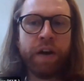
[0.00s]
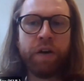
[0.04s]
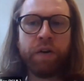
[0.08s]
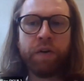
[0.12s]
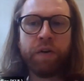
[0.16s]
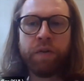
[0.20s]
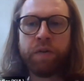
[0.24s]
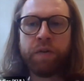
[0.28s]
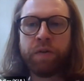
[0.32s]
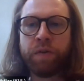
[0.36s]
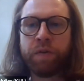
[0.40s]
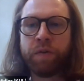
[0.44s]

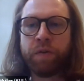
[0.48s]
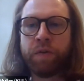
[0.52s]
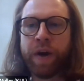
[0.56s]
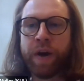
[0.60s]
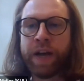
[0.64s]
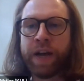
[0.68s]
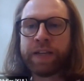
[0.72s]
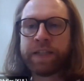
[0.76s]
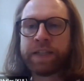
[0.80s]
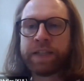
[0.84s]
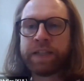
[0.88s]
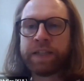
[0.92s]
who
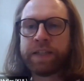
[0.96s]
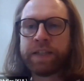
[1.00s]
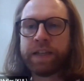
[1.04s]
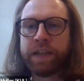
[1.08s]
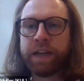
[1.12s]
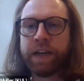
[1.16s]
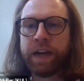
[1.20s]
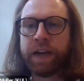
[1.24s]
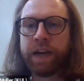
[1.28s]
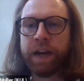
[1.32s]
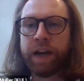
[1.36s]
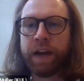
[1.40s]
asks
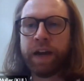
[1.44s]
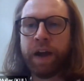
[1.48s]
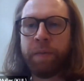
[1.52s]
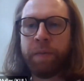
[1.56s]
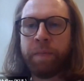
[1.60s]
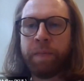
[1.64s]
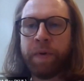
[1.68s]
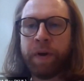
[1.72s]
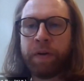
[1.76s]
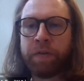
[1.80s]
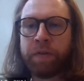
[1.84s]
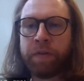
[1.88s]

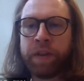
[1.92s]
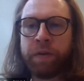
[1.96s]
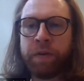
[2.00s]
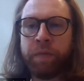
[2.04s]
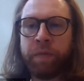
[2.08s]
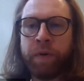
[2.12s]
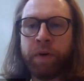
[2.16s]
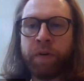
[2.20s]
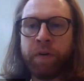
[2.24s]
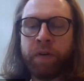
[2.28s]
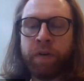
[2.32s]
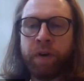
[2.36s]
about the
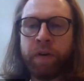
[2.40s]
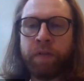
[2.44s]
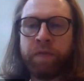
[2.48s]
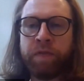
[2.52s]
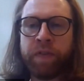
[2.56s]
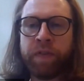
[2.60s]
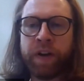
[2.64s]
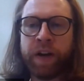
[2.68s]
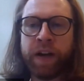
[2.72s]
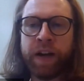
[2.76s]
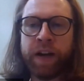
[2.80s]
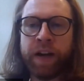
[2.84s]
role
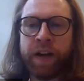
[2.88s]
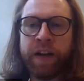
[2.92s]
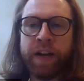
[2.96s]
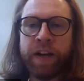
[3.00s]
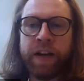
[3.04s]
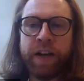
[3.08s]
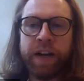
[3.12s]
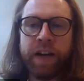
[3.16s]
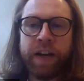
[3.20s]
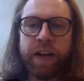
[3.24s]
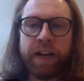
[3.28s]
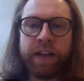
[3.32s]
of
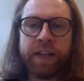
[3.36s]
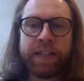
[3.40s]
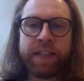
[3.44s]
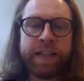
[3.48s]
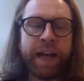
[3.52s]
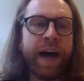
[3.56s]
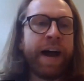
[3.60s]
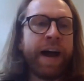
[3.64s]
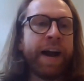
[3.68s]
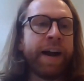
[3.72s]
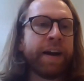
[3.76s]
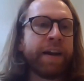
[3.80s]

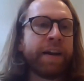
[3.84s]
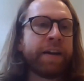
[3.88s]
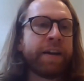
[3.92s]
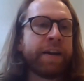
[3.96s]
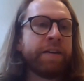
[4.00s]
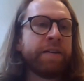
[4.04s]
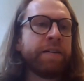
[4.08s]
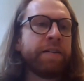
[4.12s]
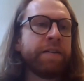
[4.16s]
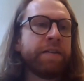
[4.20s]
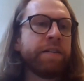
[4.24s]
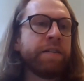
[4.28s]

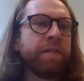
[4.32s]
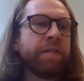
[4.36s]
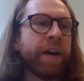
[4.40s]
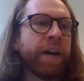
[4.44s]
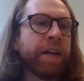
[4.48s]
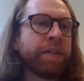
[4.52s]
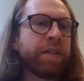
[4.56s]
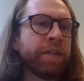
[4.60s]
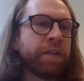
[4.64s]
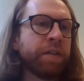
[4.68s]
SAARC, right?